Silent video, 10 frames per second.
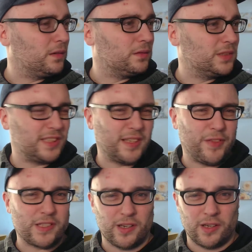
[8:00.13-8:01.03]
The stuff
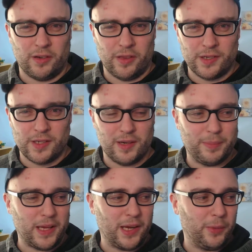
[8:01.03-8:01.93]
that's going to go to the dump
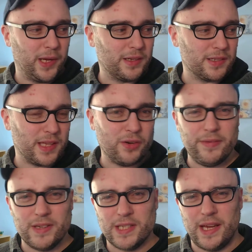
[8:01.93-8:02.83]
anyway, because they don't
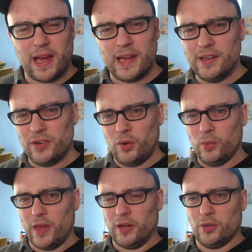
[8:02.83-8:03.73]
even take, I didn't know
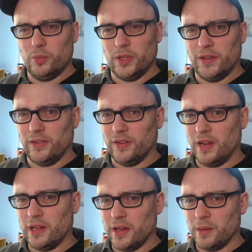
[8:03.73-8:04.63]
that Goodwill doesn't
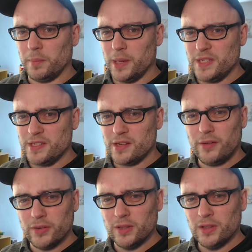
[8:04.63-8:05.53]
take, like, baby stuff.